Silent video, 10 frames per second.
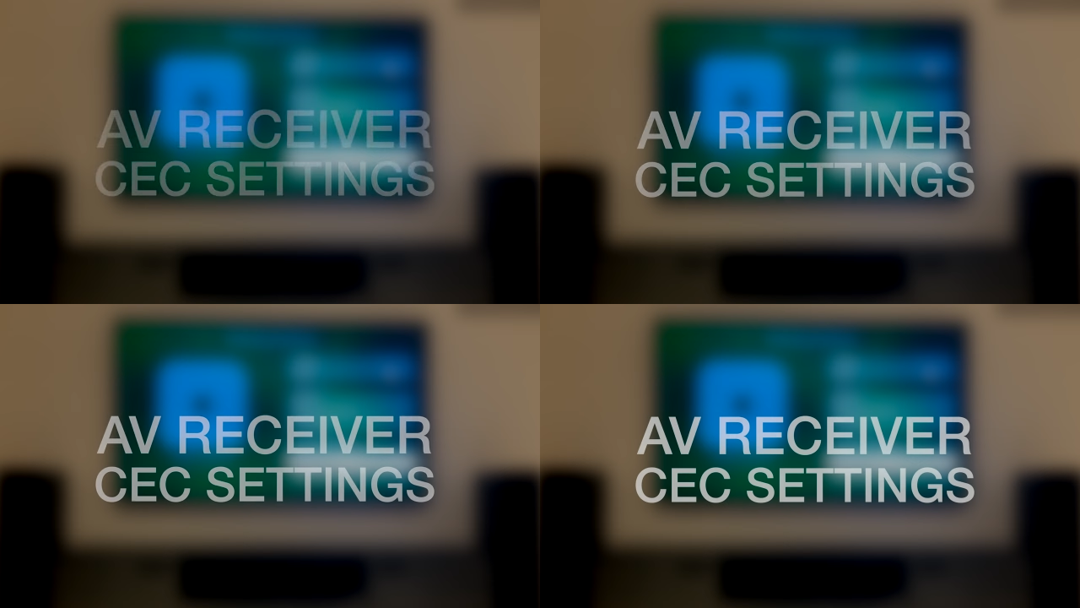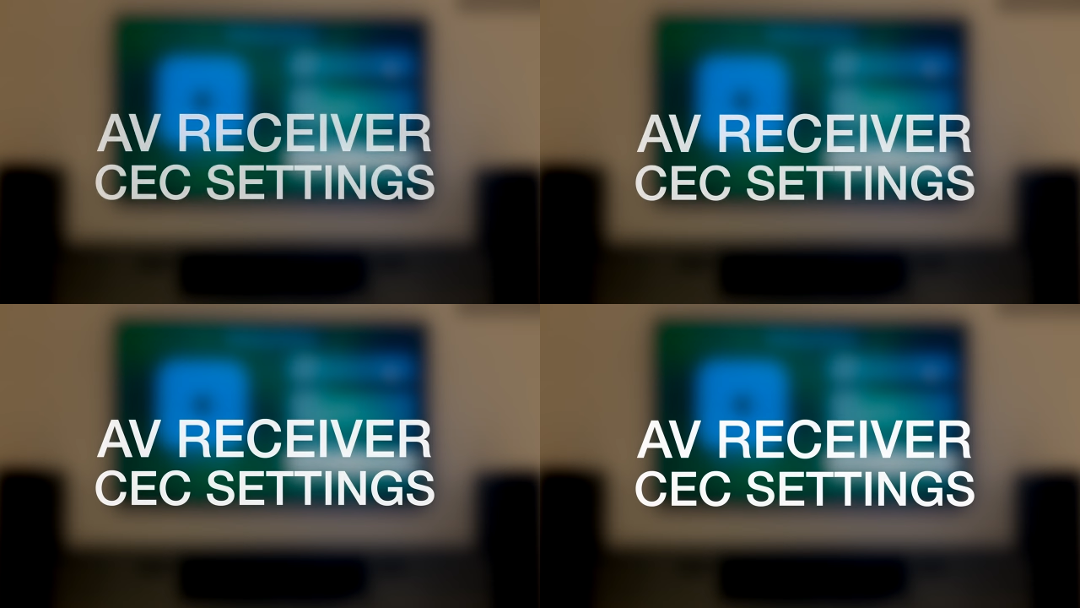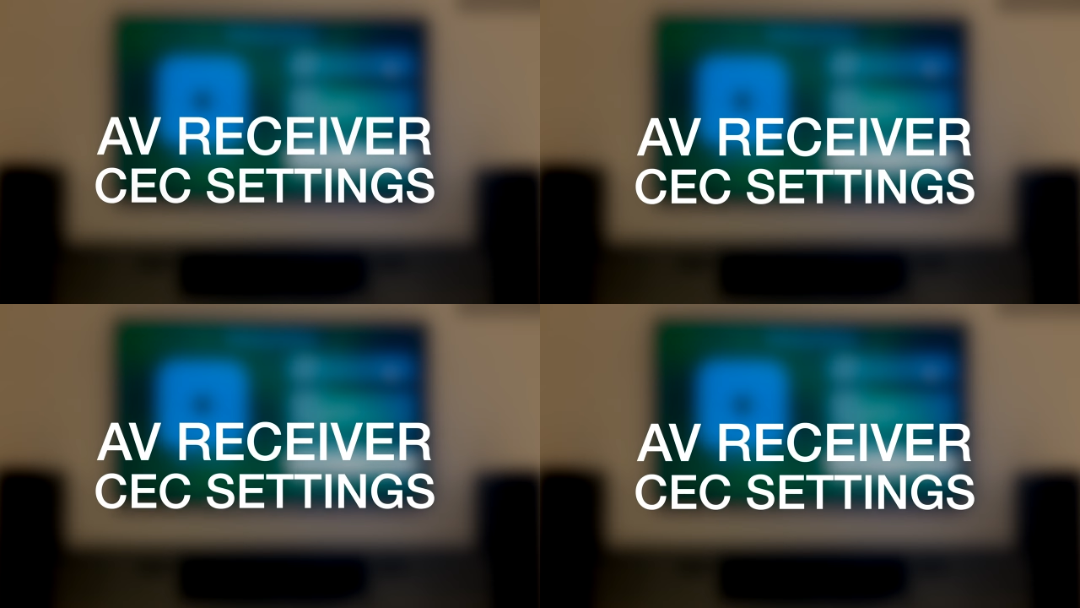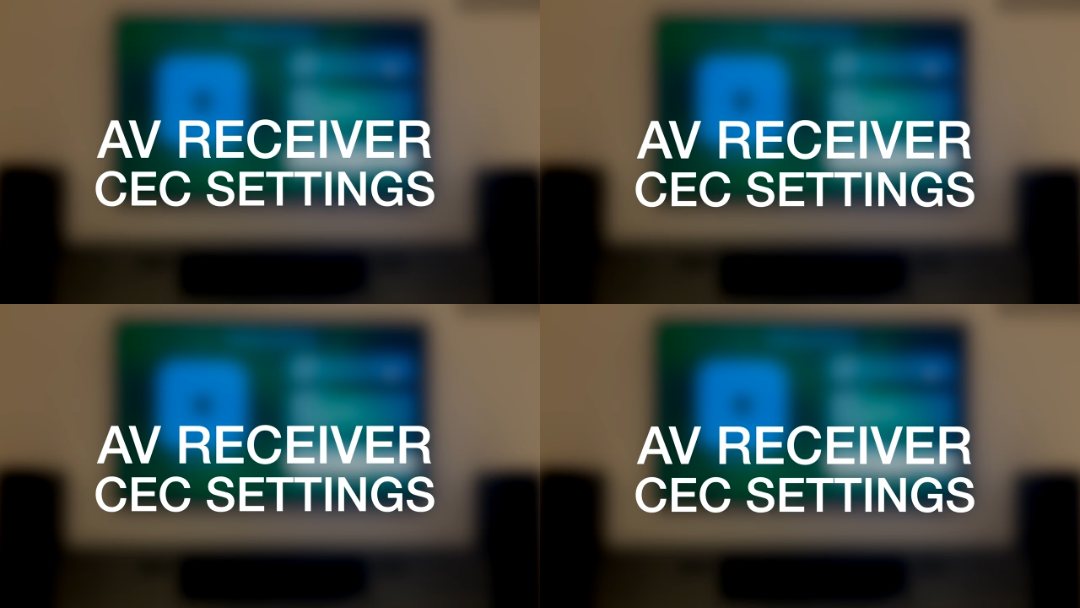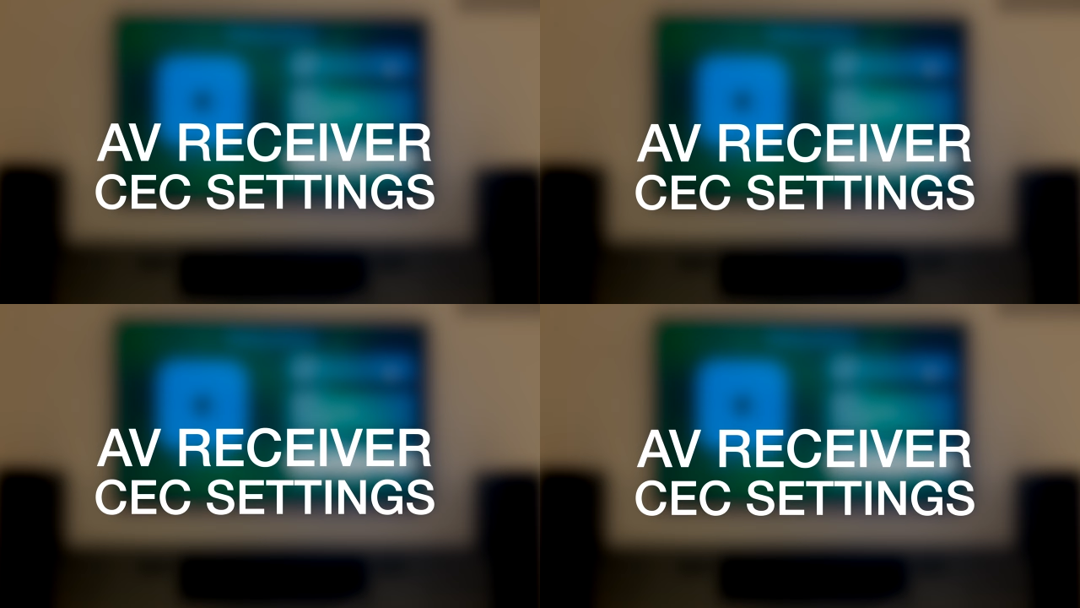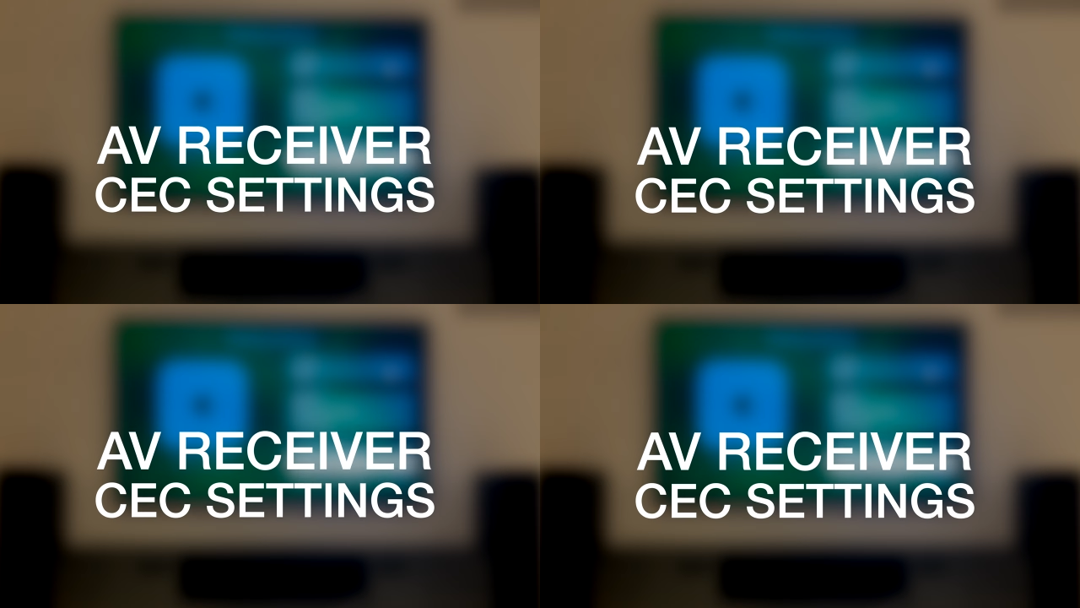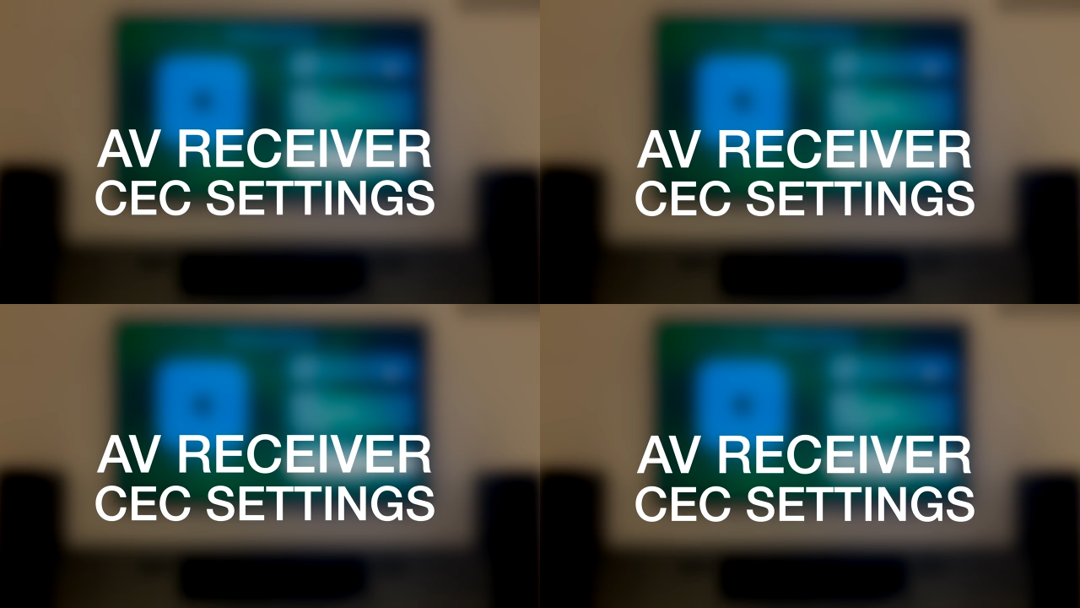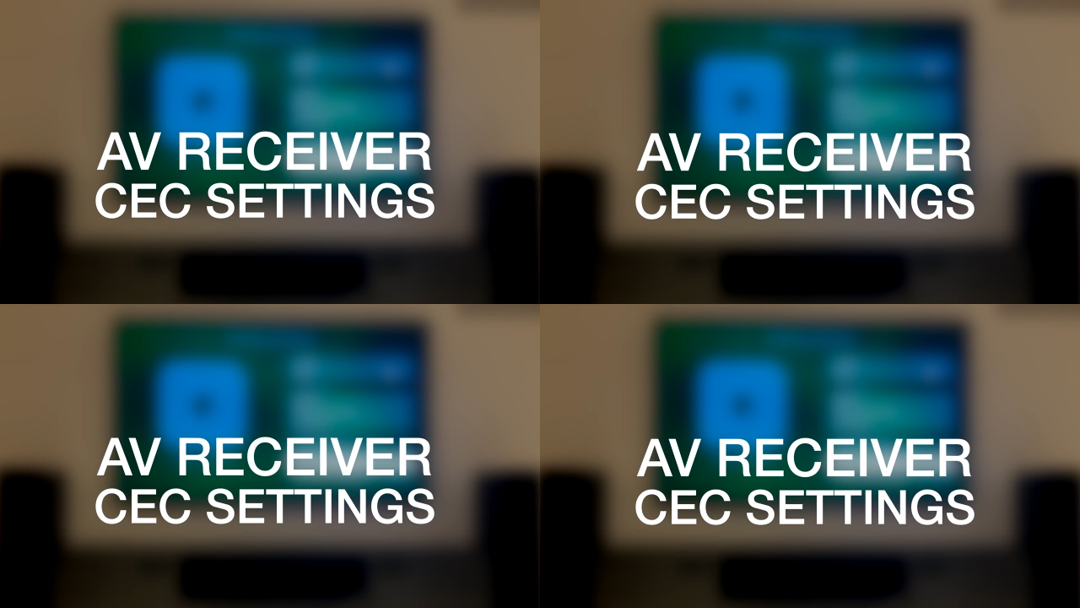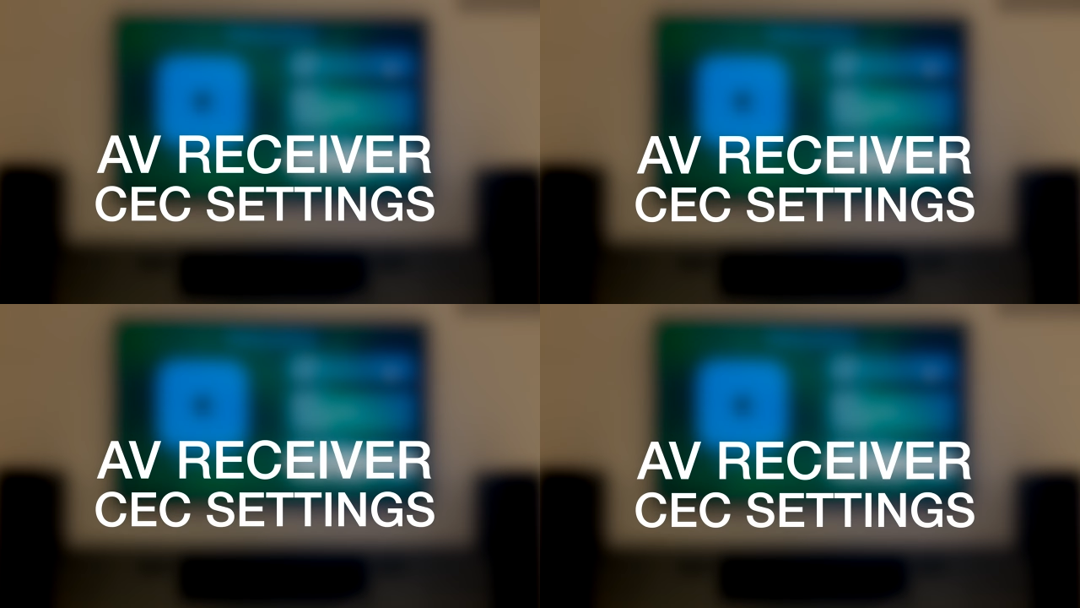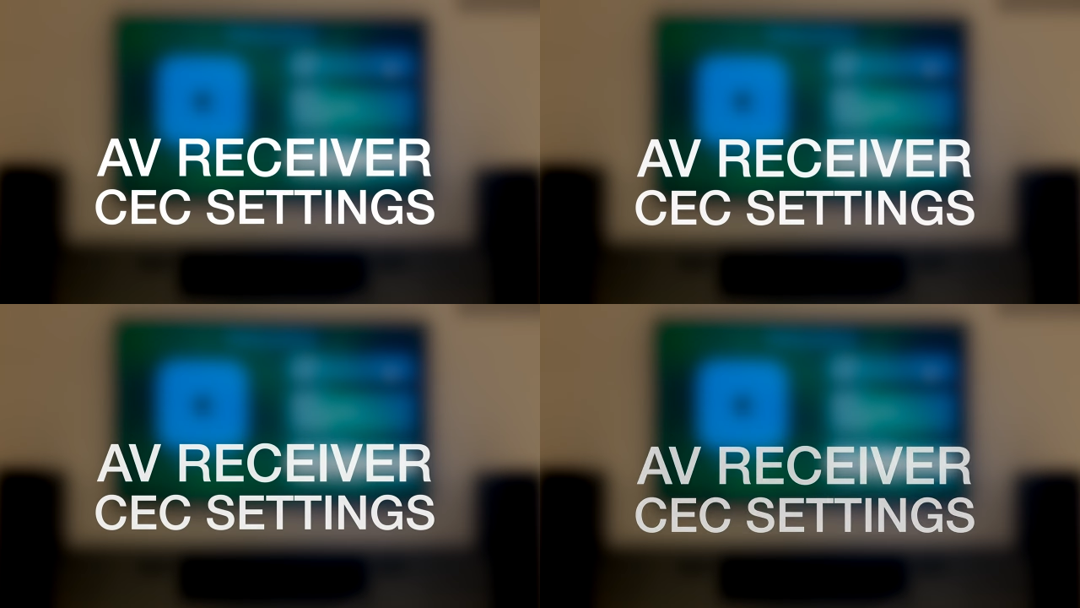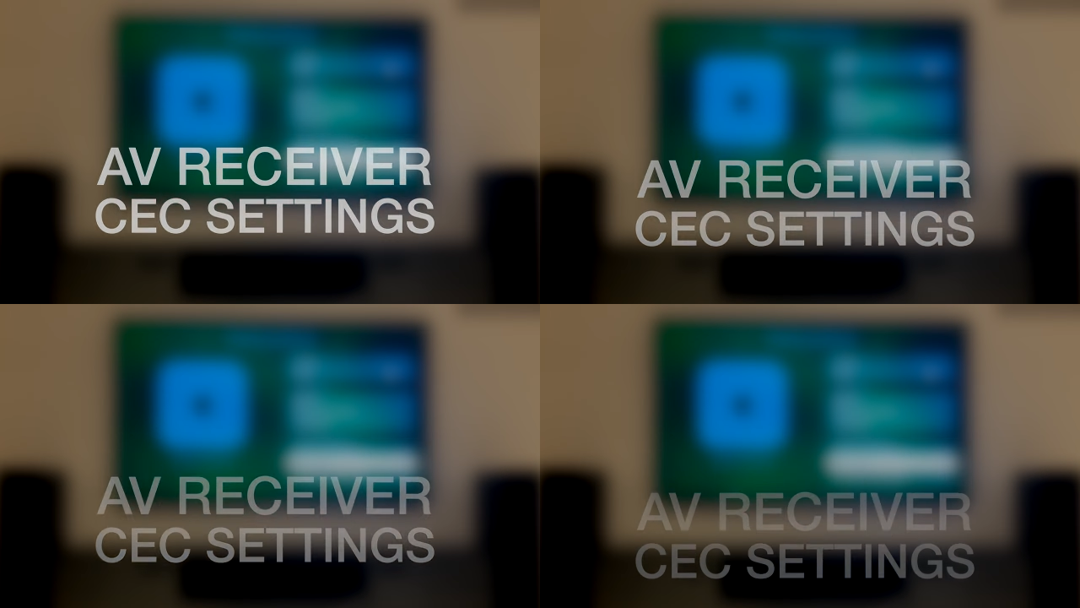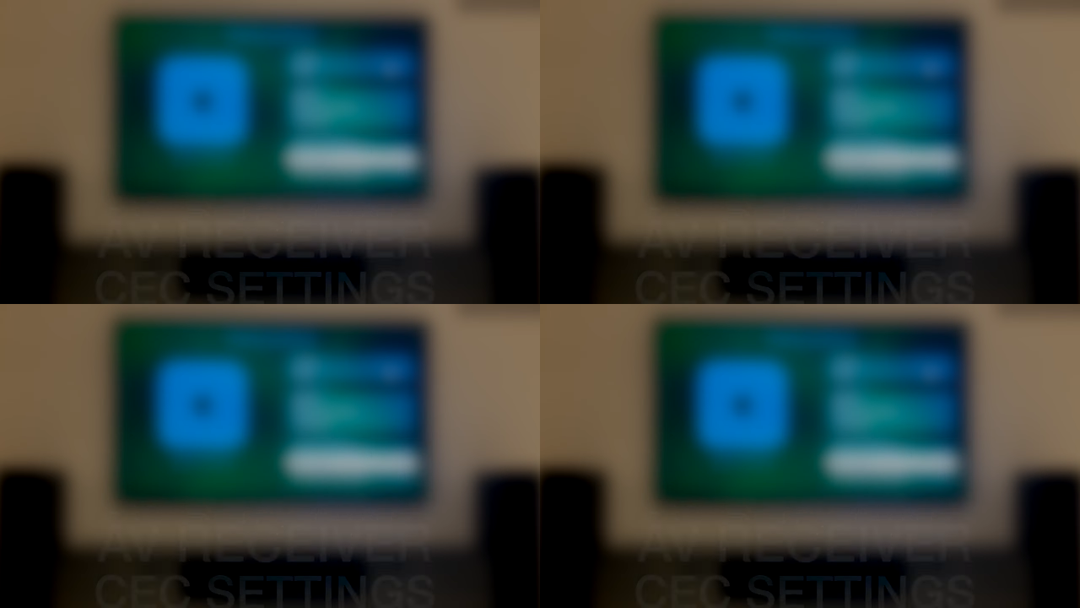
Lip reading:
(no speaker visible)